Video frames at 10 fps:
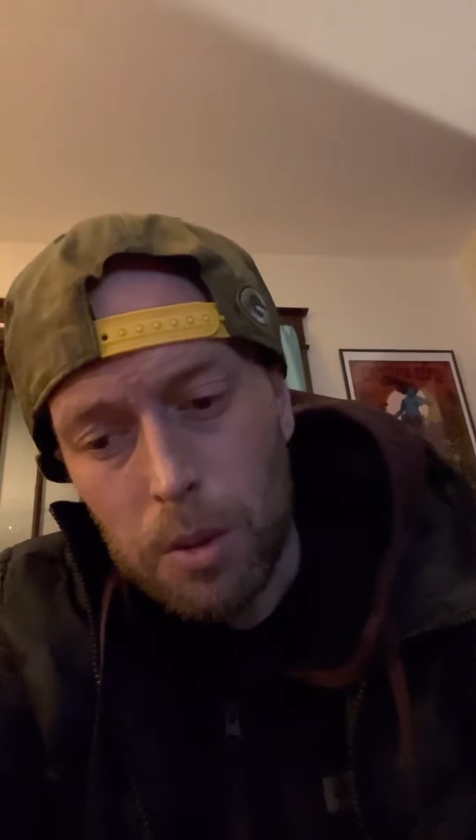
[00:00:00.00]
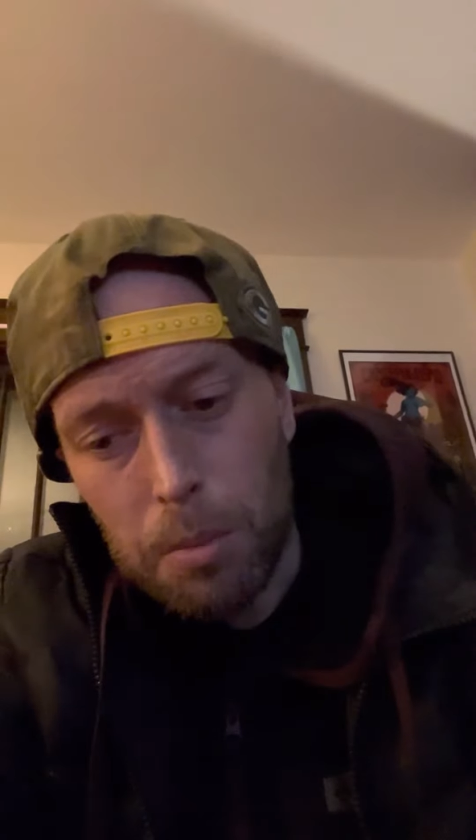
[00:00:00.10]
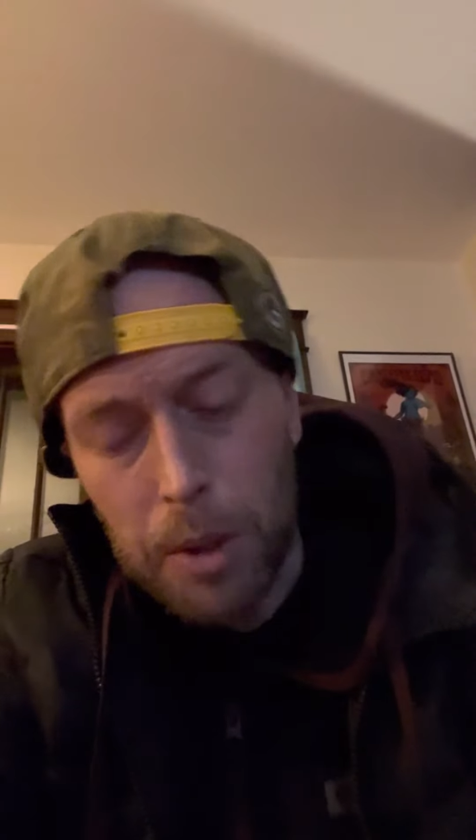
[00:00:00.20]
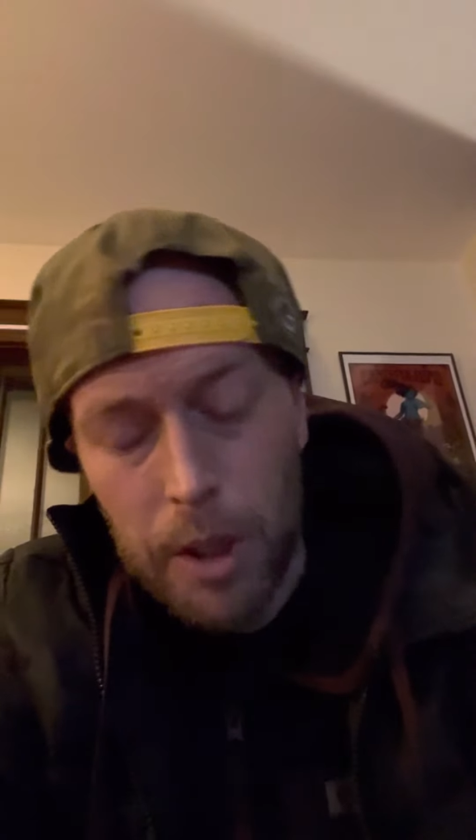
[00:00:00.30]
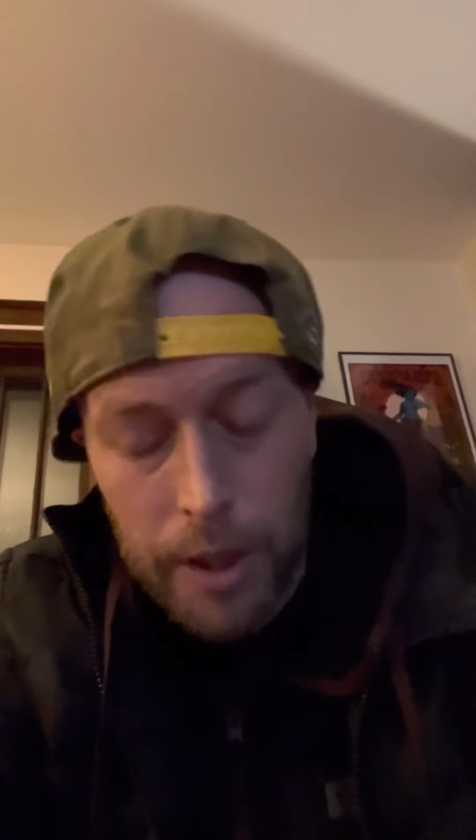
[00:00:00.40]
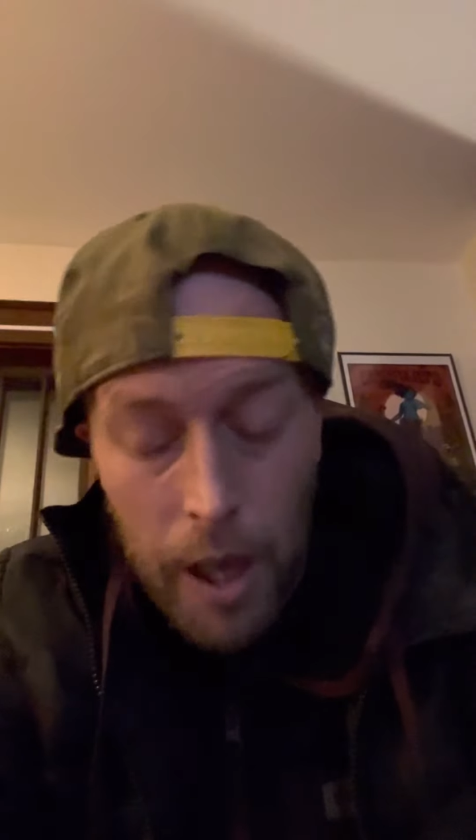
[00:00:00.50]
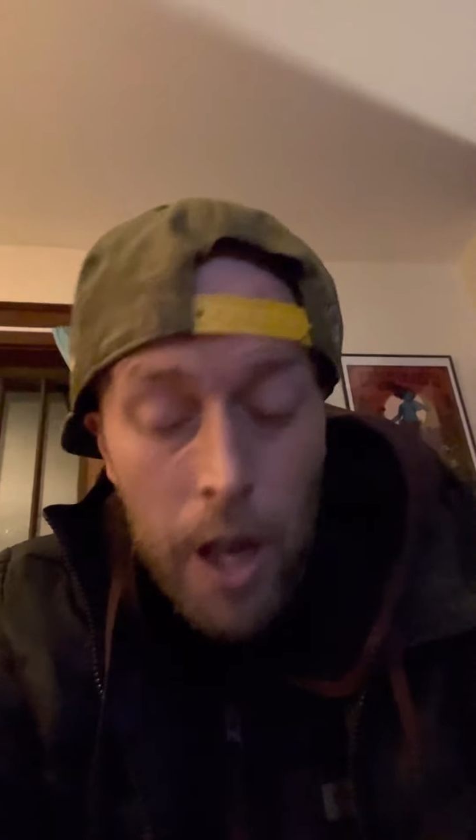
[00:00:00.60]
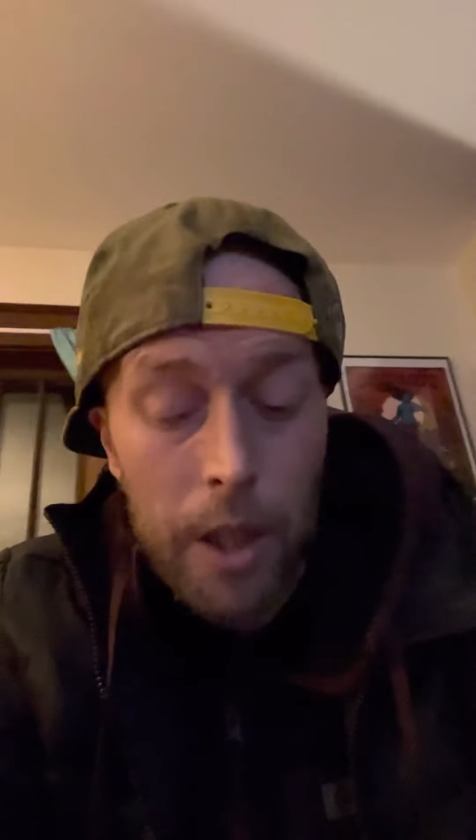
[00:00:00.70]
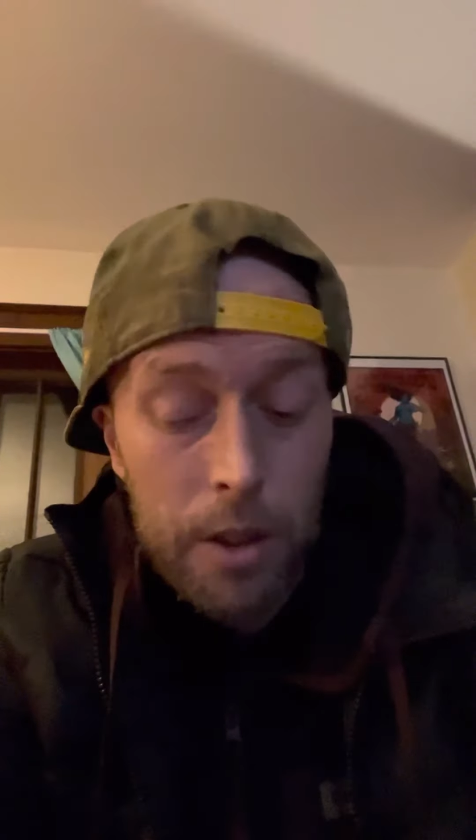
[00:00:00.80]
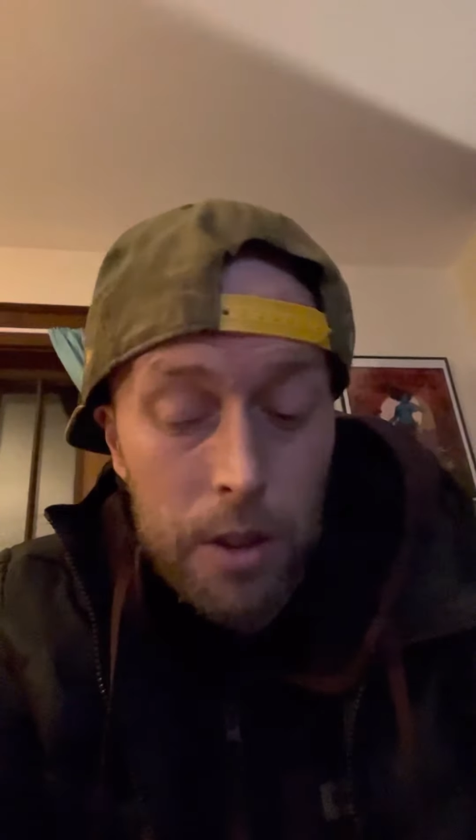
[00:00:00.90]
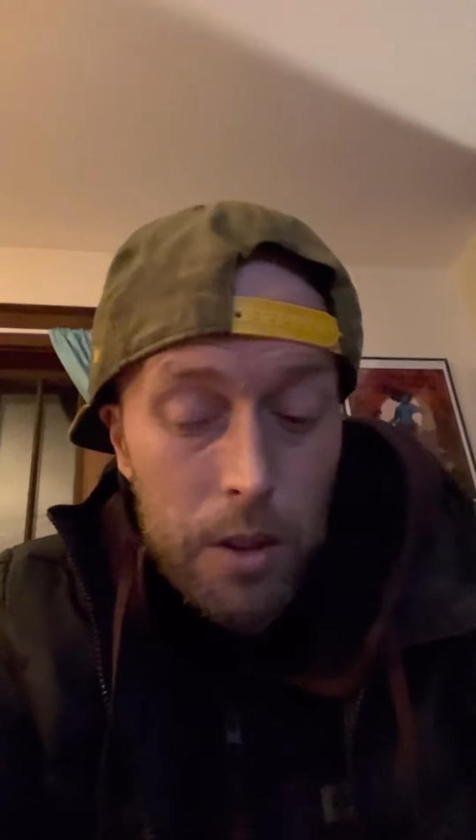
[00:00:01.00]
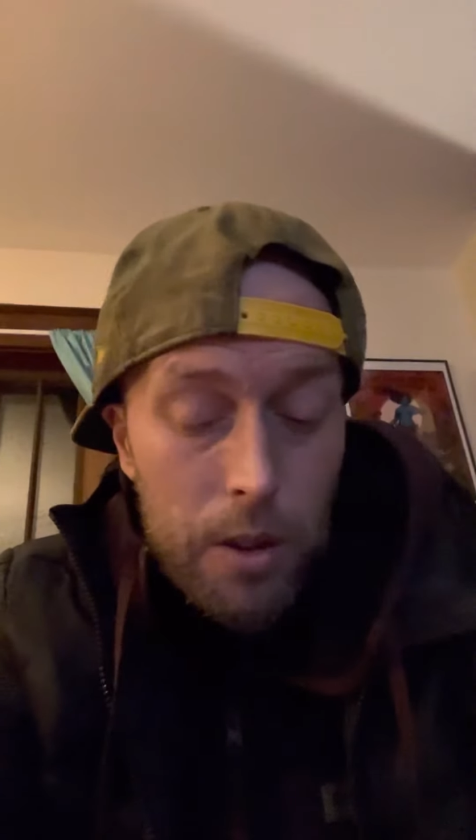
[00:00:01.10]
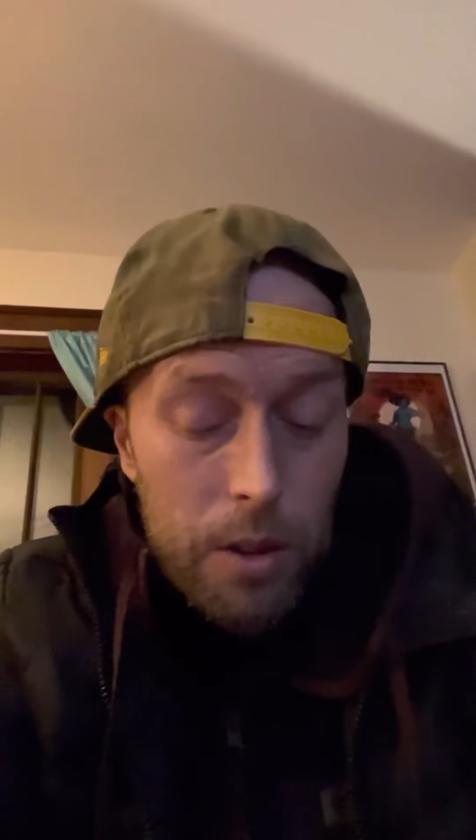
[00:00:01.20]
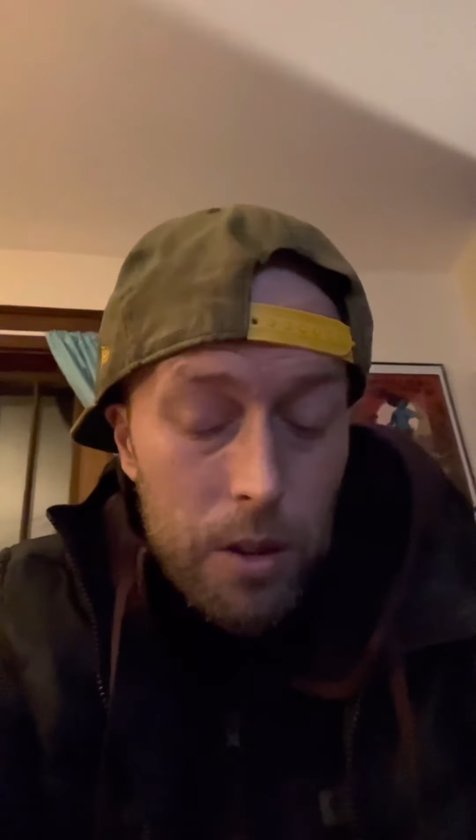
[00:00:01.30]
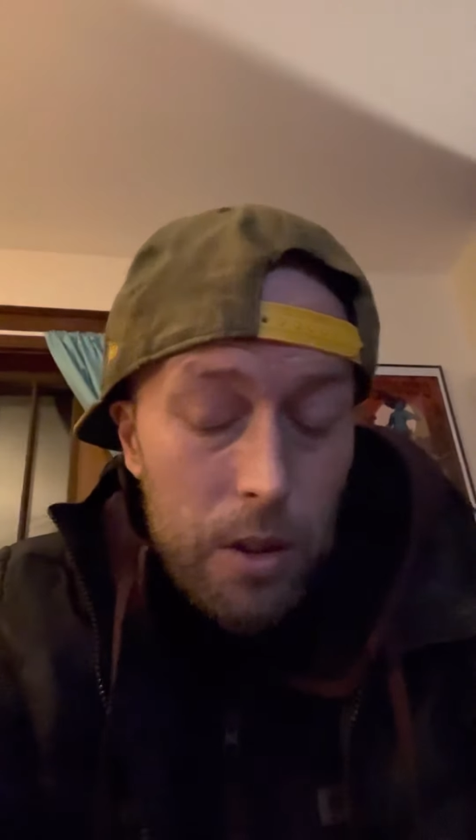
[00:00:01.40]
Be kind.
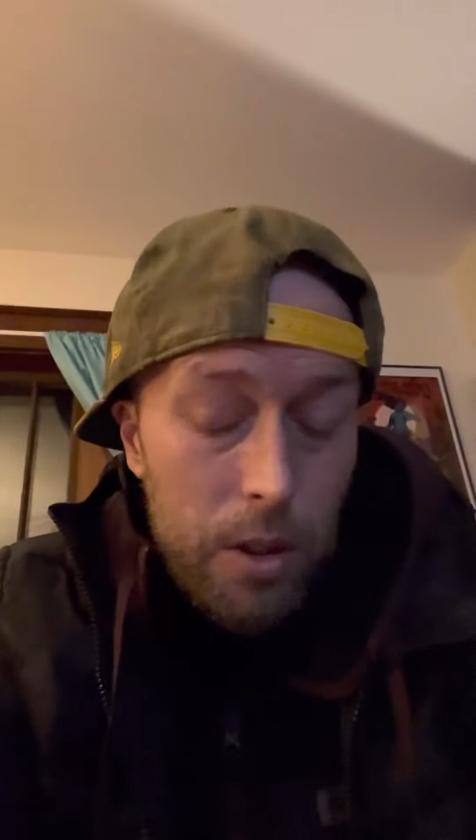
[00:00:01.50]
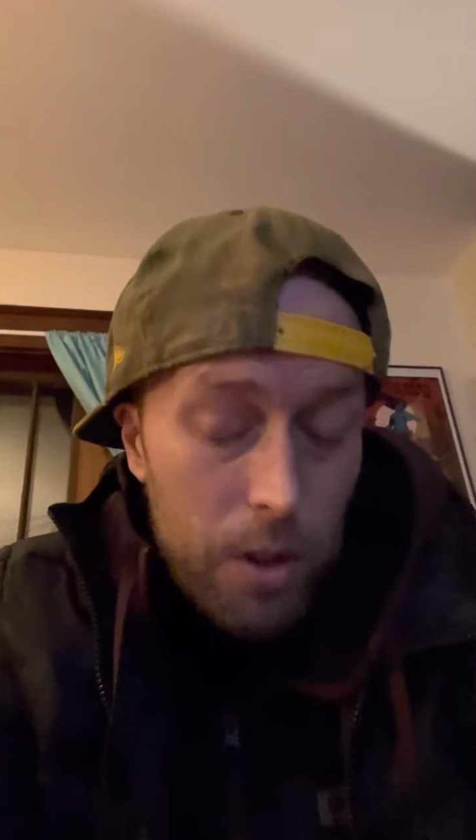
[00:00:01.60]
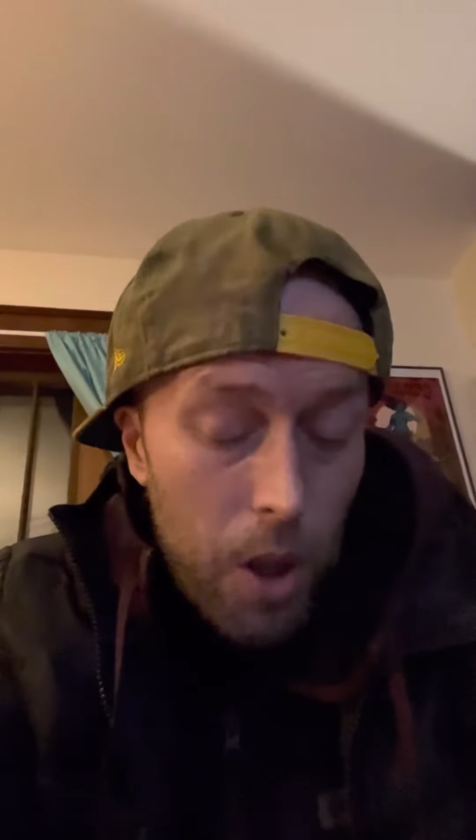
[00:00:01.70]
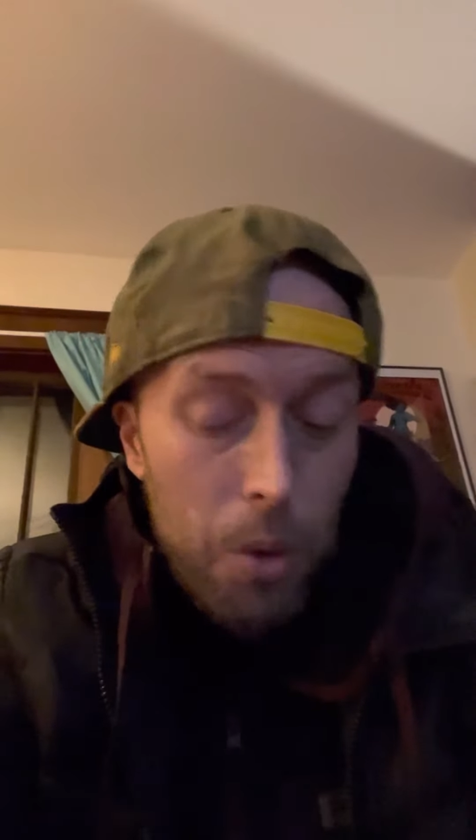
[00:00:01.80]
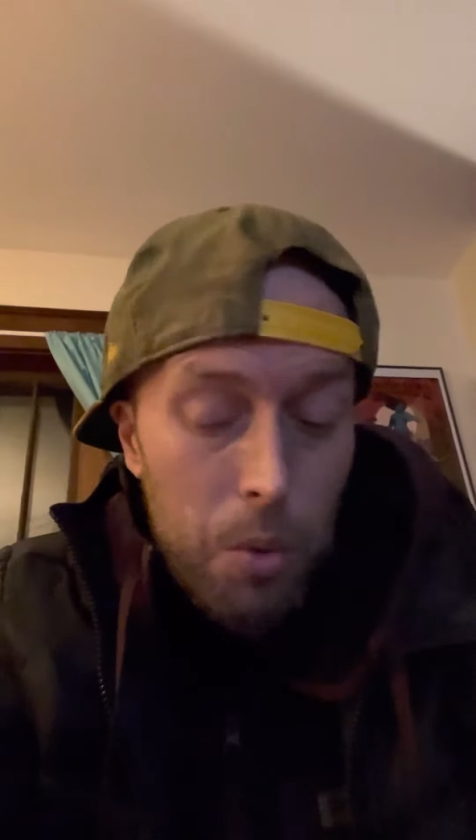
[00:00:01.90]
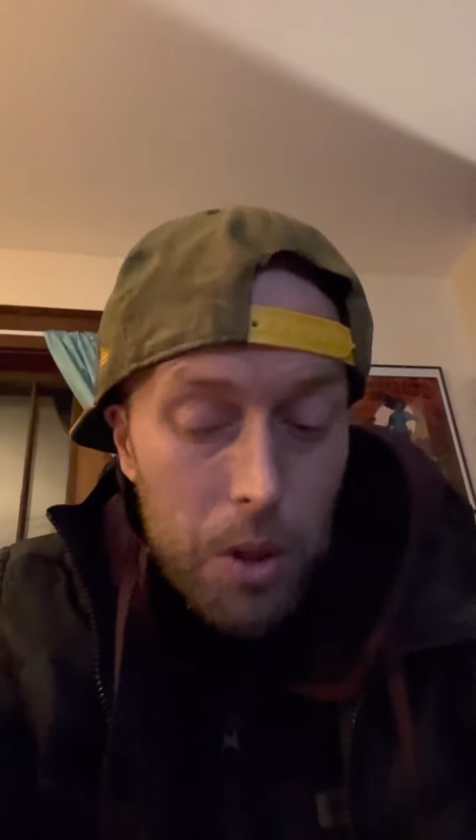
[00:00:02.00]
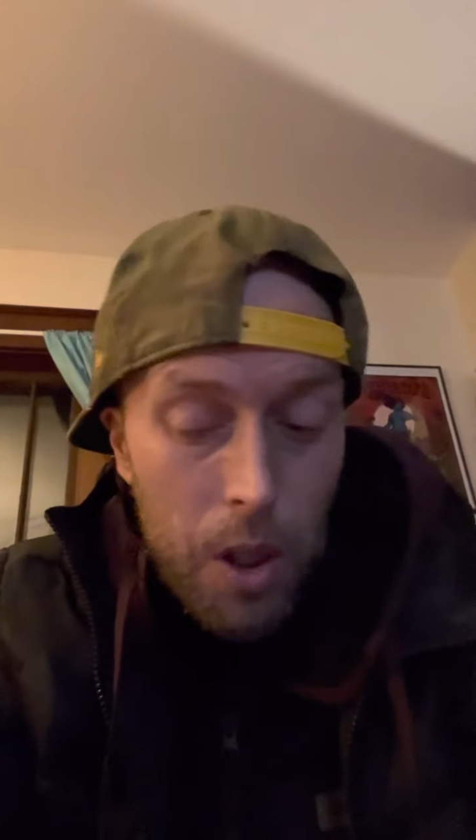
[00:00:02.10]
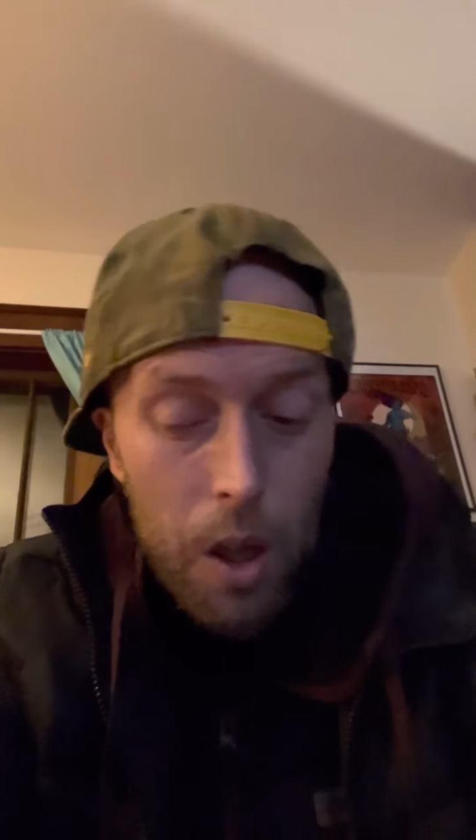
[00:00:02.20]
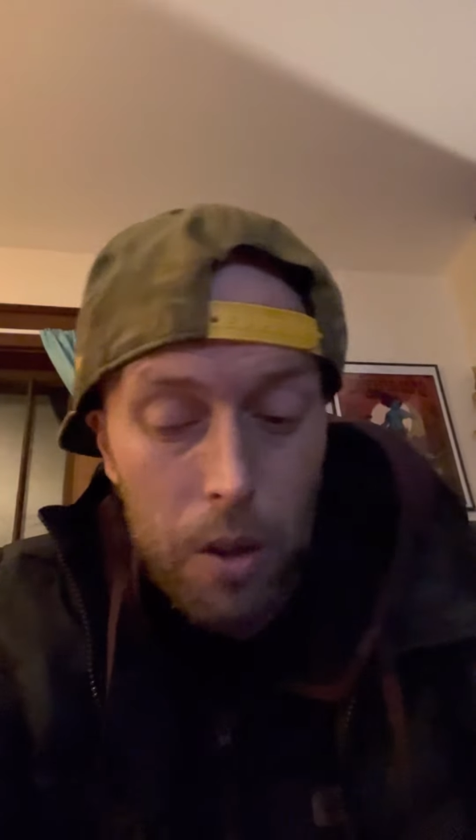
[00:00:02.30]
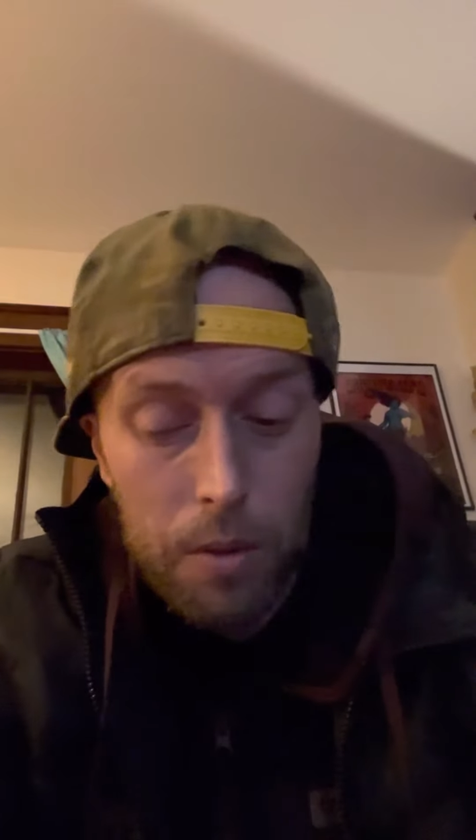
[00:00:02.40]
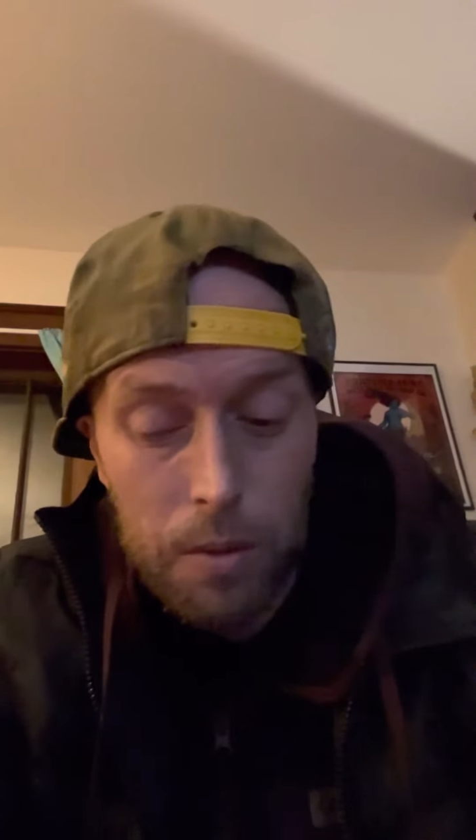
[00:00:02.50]
Start with love.